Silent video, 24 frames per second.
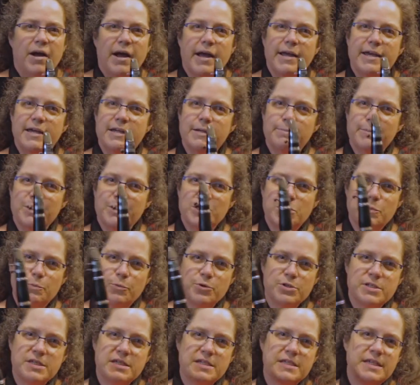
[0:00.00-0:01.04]
I get a much
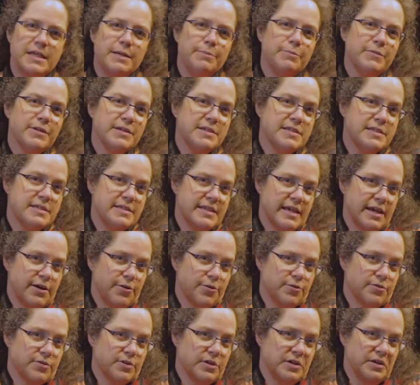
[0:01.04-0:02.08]
more seamless
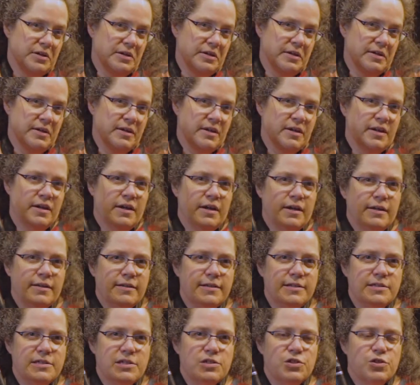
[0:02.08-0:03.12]
sound.
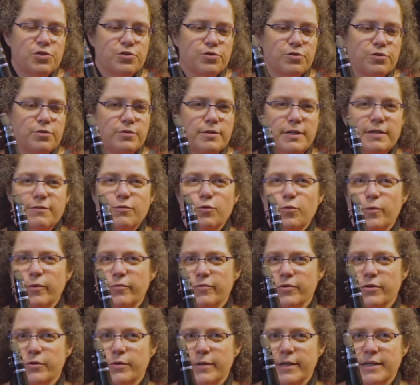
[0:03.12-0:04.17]
This is true even when
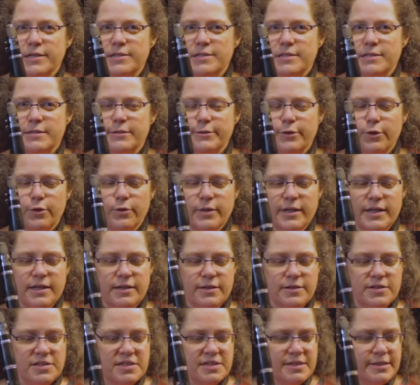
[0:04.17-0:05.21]
we're going slowly
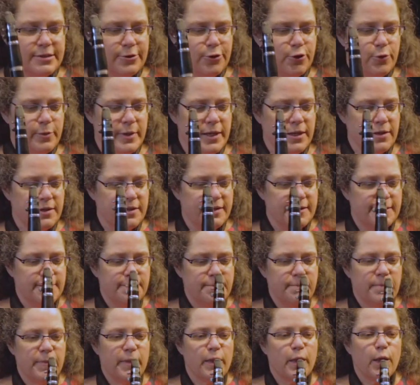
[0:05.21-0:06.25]
in a slow melody